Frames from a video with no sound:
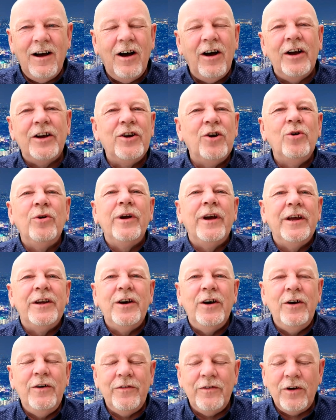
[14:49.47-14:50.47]
I couldn't get
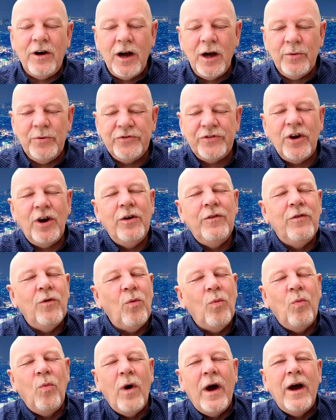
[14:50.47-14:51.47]
over. I was
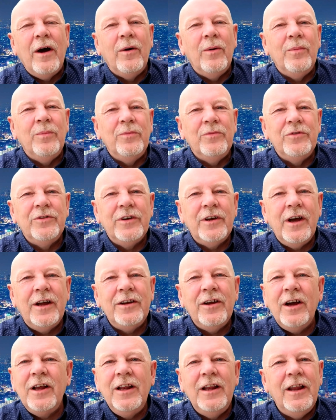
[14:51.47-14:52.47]
overwhelmed,
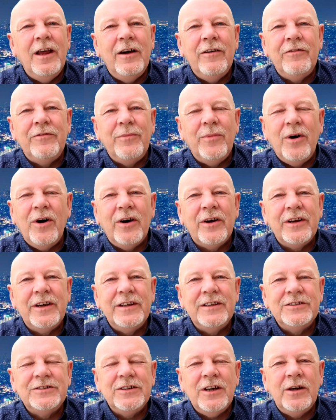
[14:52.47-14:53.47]
and I love markets.